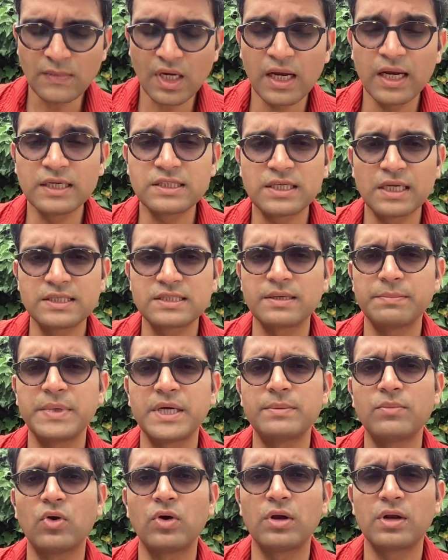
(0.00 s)
it's a
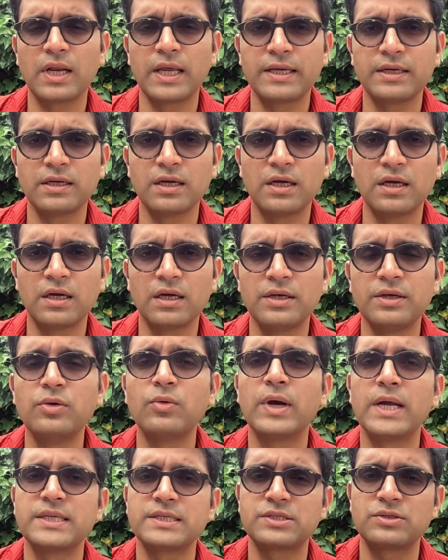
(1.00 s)
bit more like
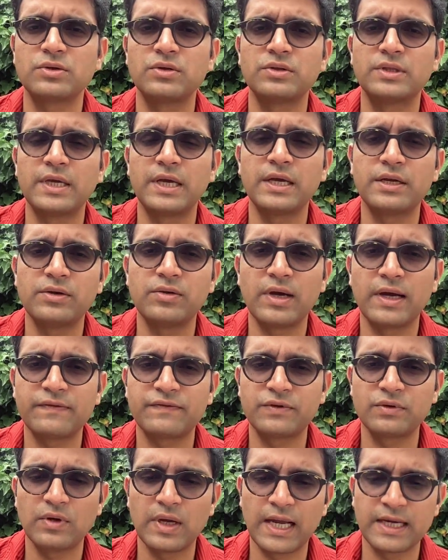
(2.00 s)
nuanced. So there you
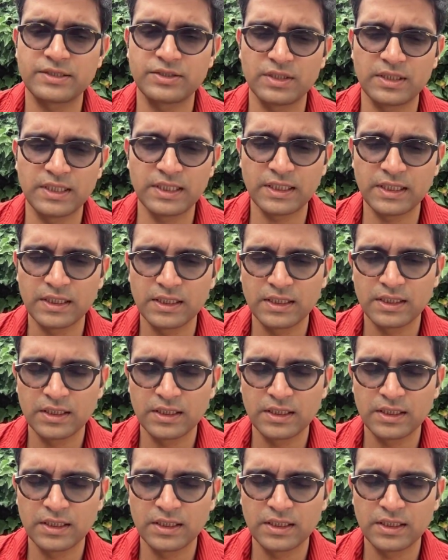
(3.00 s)
have to actually